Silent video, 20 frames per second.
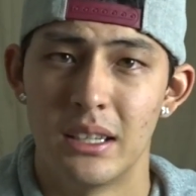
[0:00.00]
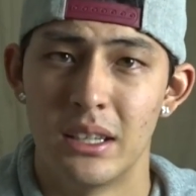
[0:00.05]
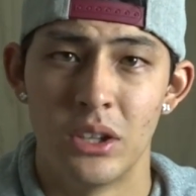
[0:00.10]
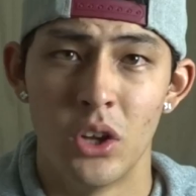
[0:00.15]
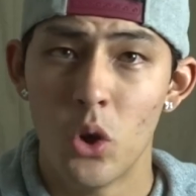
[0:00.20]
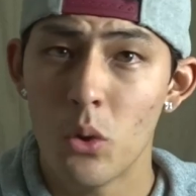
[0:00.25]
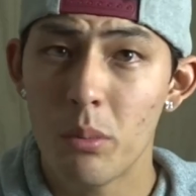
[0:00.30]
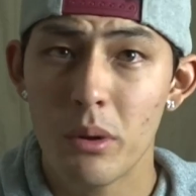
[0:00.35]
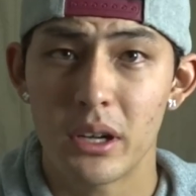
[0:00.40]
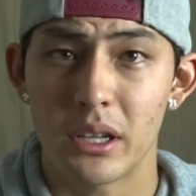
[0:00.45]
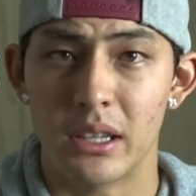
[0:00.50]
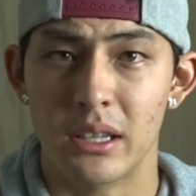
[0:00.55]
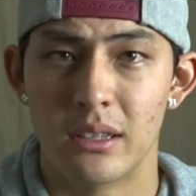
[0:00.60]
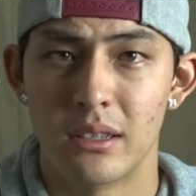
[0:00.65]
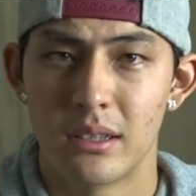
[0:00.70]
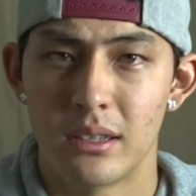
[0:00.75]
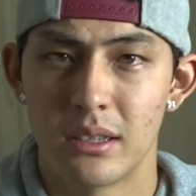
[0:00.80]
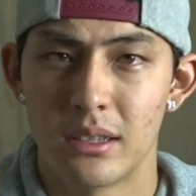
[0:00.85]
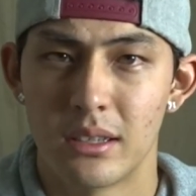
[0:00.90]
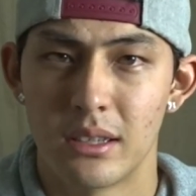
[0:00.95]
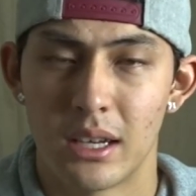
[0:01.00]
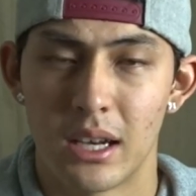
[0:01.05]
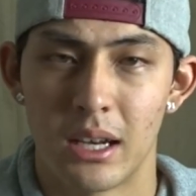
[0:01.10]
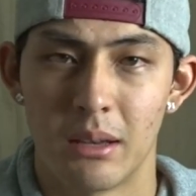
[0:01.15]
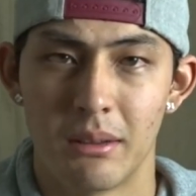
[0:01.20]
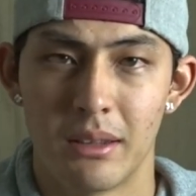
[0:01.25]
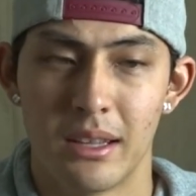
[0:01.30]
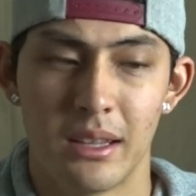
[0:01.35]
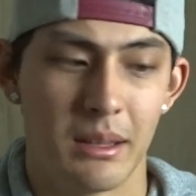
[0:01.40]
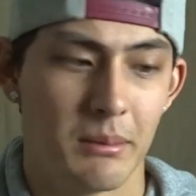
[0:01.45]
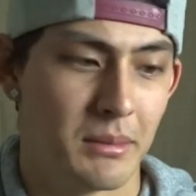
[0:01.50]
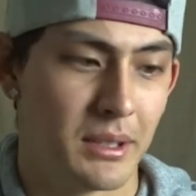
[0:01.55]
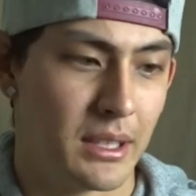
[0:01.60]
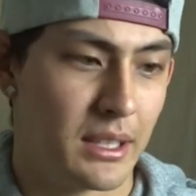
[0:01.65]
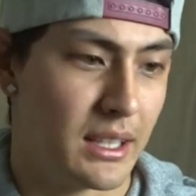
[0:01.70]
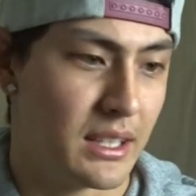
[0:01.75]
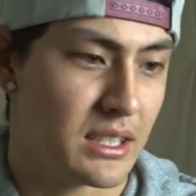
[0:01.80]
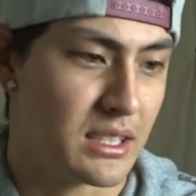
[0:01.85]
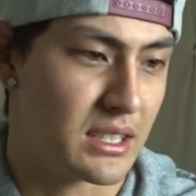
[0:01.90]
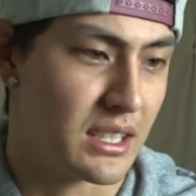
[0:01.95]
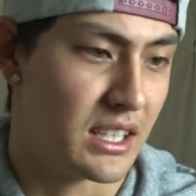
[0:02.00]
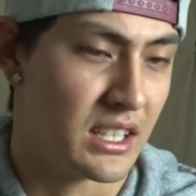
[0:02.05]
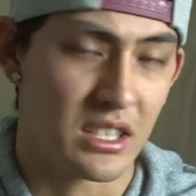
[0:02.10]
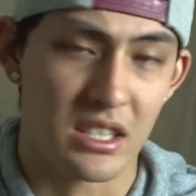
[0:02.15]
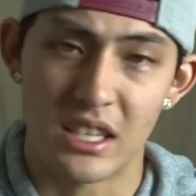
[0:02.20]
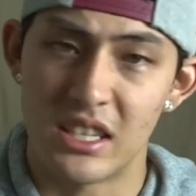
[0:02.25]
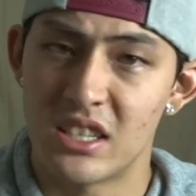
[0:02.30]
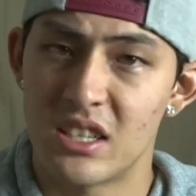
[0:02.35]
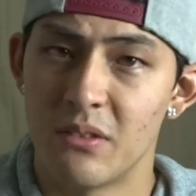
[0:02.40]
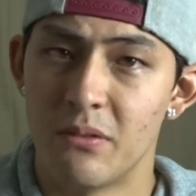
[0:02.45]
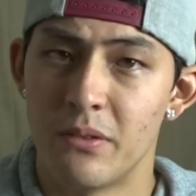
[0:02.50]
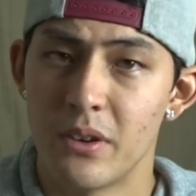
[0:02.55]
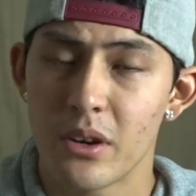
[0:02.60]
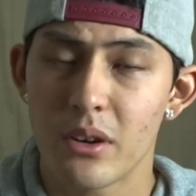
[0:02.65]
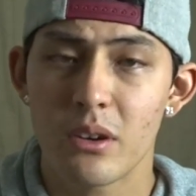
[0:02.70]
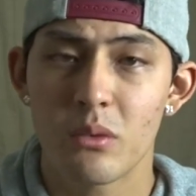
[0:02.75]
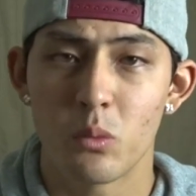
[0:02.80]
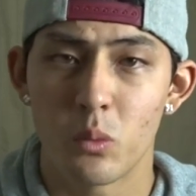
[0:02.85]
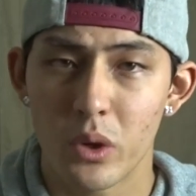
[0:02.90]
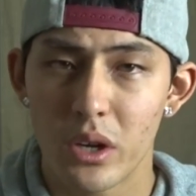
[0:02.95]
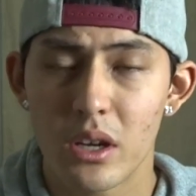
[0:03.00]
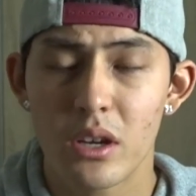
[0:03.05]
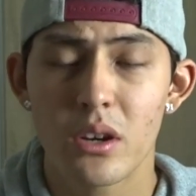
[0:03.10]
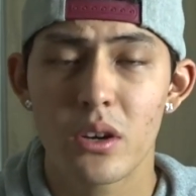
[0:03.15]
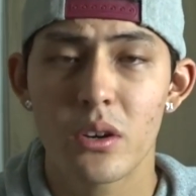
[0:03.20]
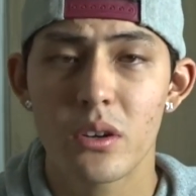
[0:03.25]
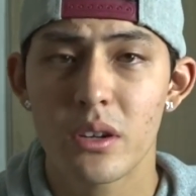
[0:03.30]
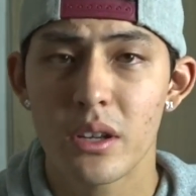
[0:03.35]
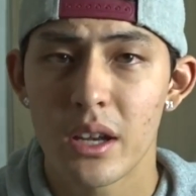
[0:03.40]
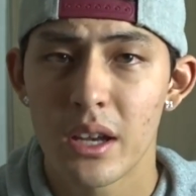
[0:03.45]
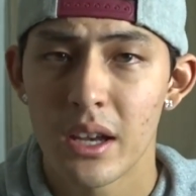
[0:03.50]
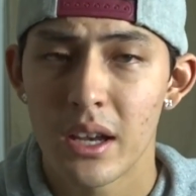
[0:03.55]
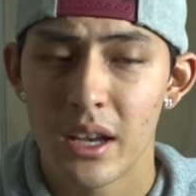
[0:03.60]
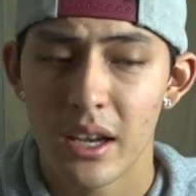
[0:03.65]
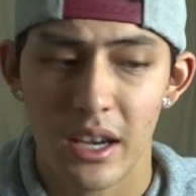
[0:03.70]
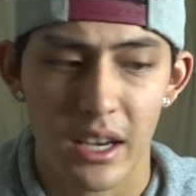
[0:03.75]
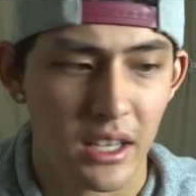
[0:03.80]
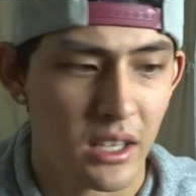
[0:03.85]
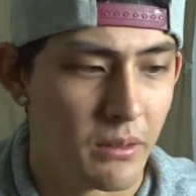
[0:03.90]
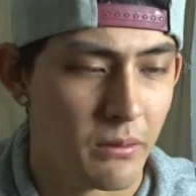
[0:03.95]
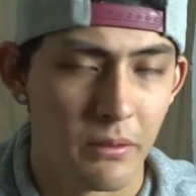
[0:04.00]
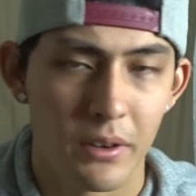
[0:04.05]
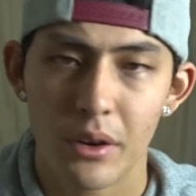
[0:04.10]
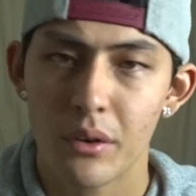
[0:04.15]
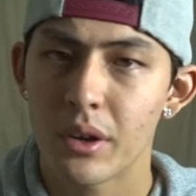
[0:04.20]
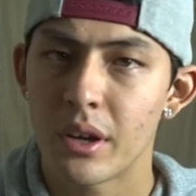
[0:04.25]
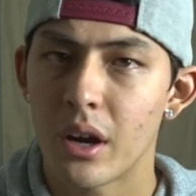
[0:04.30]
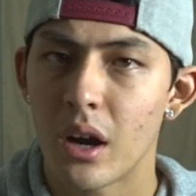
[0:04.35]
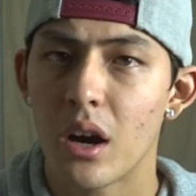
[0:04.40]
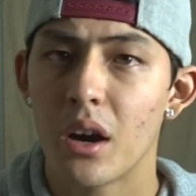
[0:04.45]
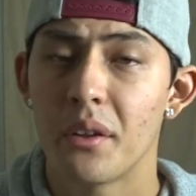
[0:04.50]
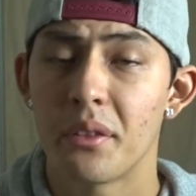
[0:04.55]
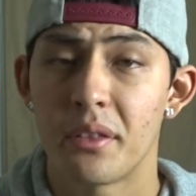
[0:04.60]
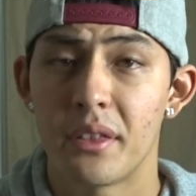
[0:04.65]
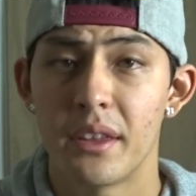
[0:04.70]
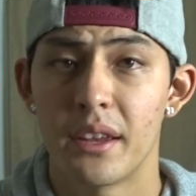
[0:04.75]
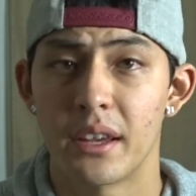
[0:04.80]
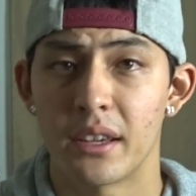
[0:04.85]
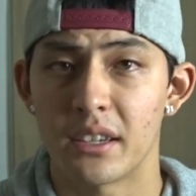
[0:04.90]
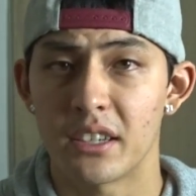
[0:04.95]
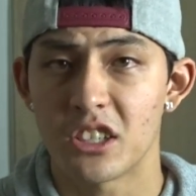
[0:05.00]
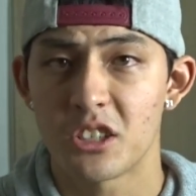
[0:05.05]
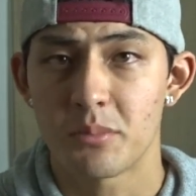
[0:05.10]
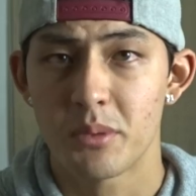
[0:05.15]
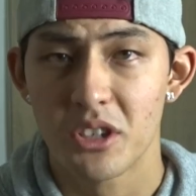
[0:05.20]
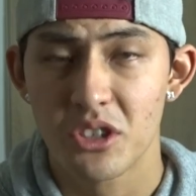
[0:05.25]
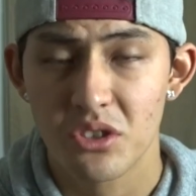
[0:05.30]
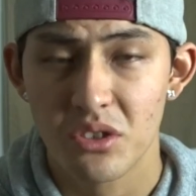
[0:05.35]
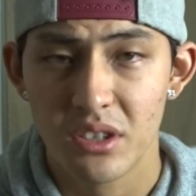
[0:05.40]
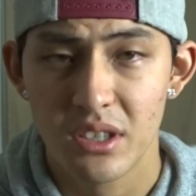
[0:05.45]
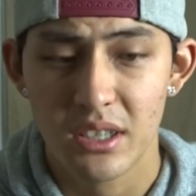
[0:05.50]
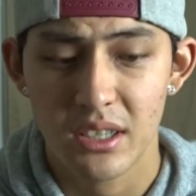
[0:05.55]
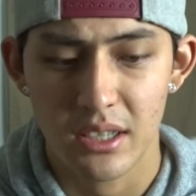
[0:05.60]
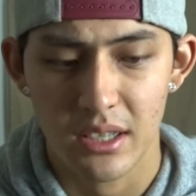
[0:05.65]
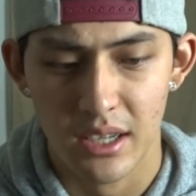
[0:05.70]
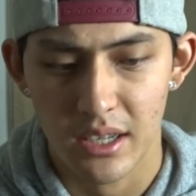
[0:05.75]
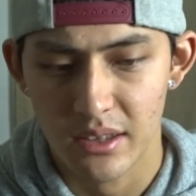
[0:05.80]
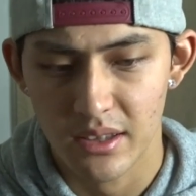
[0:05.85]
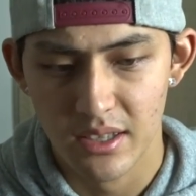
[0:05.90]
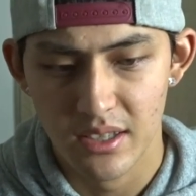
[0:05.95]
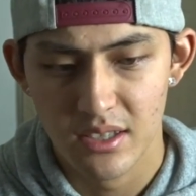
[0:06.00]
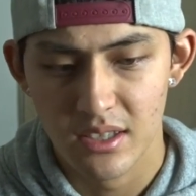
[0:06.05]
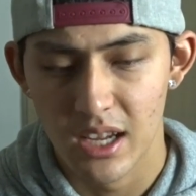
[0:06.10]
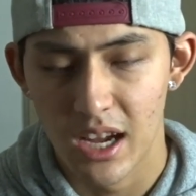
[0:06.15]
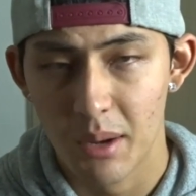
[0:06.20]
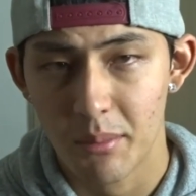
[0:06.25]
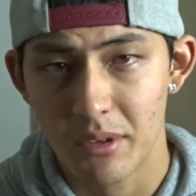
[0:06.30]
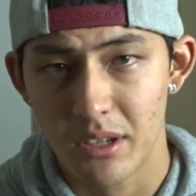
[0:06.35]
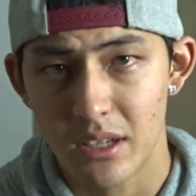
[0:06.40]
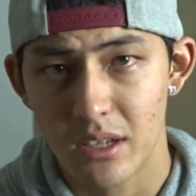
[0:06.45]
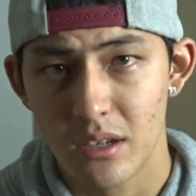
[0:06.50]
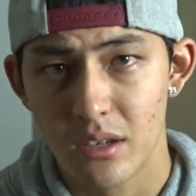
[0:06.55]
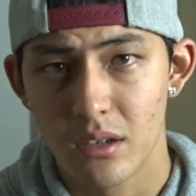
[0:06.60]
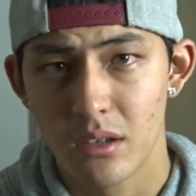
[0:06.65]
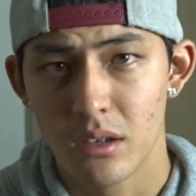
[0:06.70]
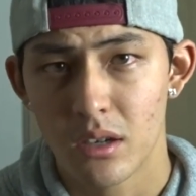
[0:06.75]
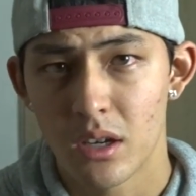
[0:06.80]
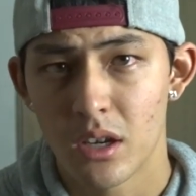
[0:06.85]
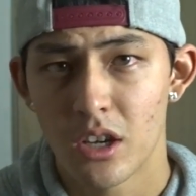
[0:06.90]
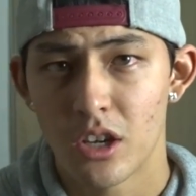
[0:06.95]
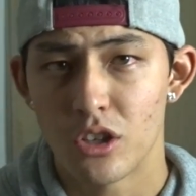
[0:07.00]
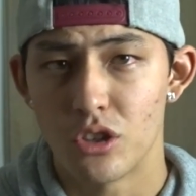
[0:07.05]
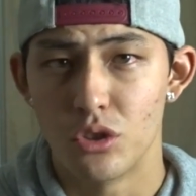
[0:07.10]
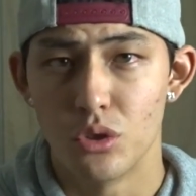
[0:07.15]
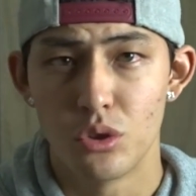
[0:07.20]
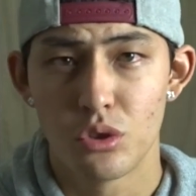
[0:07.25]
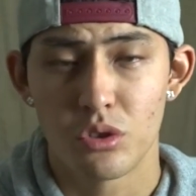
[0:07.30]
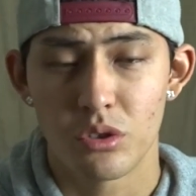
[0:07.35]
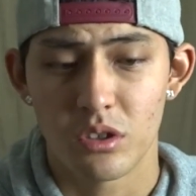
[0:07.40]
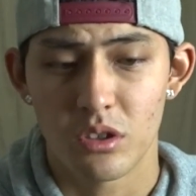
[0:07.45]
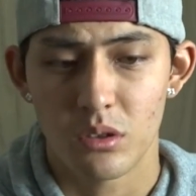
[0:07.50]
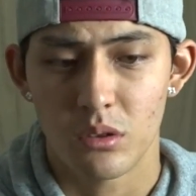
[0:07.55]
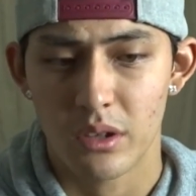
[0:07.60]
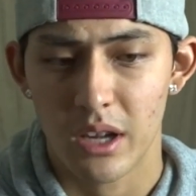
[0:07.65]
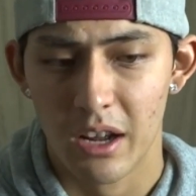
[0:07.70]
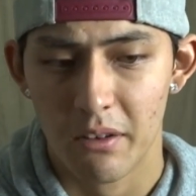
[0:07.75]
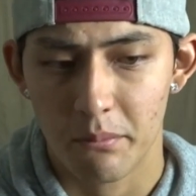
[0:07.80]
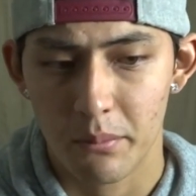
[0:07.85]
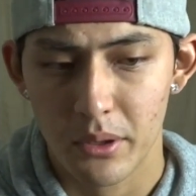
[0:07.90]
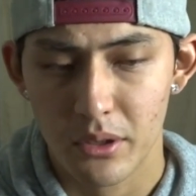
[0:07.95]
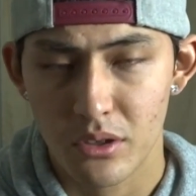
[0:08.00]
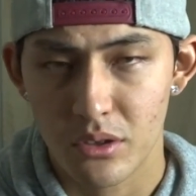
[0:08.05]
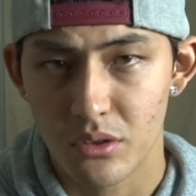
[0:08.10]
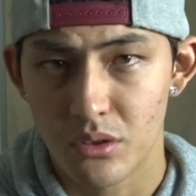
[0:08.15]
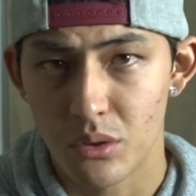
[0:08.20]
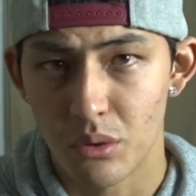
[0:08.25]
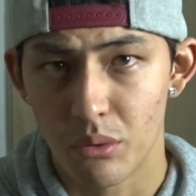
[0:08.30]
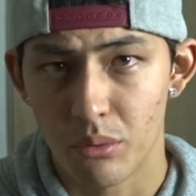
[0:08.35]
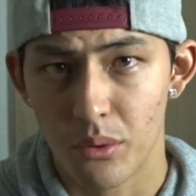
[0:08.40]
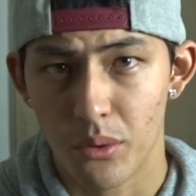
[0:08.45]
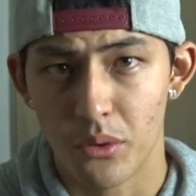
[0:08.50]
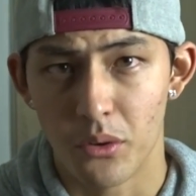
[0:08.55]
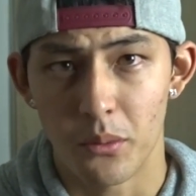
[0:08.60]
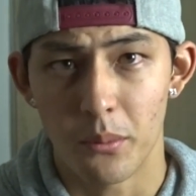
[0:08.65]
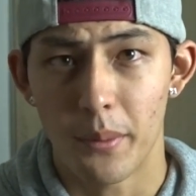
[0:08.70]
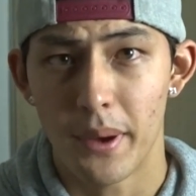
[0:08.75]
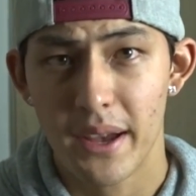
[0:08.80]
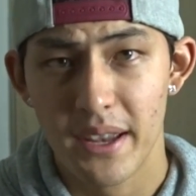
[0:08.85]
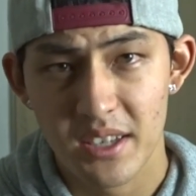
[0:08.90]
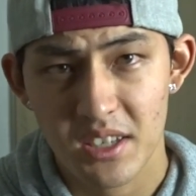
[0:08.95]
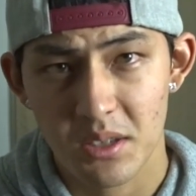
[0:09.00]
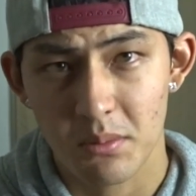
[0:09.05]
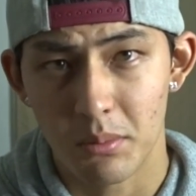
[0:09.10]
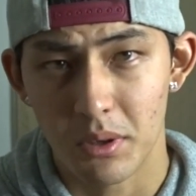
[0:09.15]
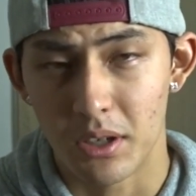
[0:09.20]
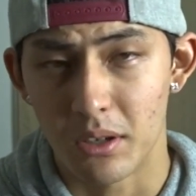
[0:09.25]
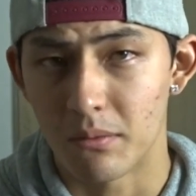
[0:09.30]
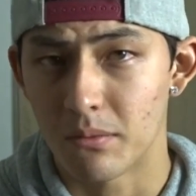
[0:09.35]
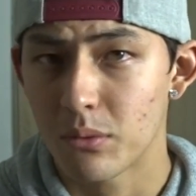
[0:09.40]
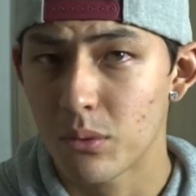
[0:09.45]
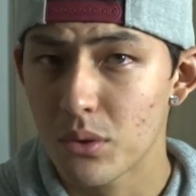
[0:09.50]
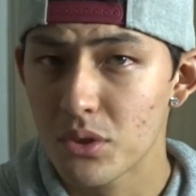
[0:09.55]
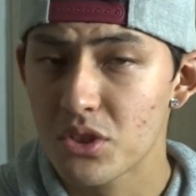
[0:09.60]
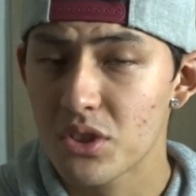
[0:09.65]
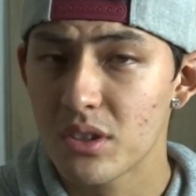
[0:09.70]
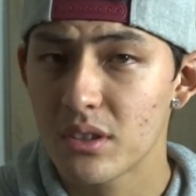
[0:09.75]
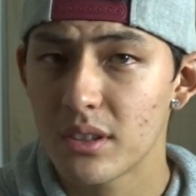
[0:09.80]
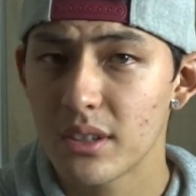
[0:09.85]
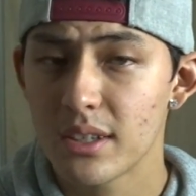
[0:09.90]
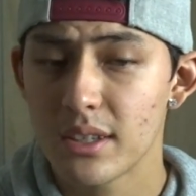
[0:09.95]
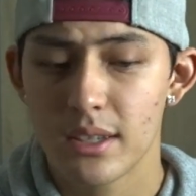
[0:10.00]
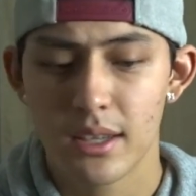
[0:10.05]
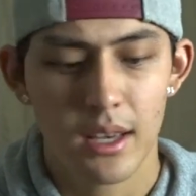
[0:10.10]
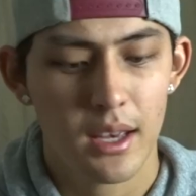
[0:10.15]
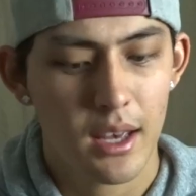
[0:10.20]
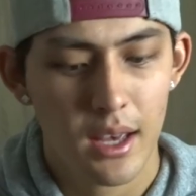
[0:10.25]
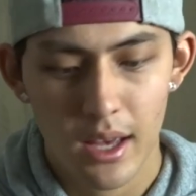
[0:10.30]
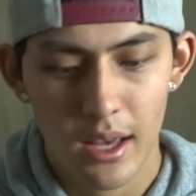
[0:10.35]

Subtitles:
nobody. I mean, it's a very weird and a very odd thing, especially in this time of year. Usually you have pitchers who throw their best, but unfortunately,